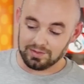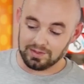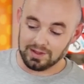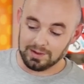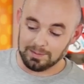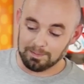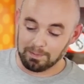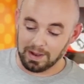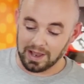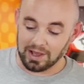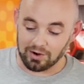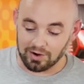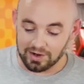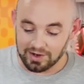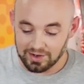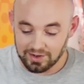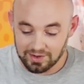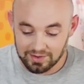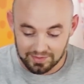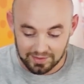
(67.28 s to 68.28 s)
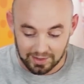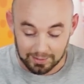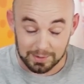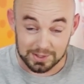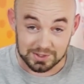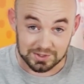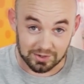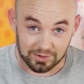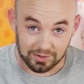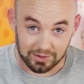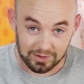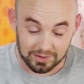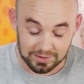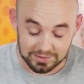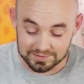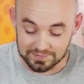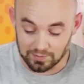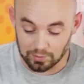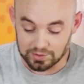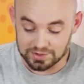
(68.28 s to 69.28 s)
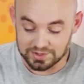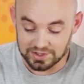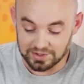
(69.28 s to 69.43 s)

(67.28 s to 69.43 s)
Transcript: the battery that I mentioned earlier is four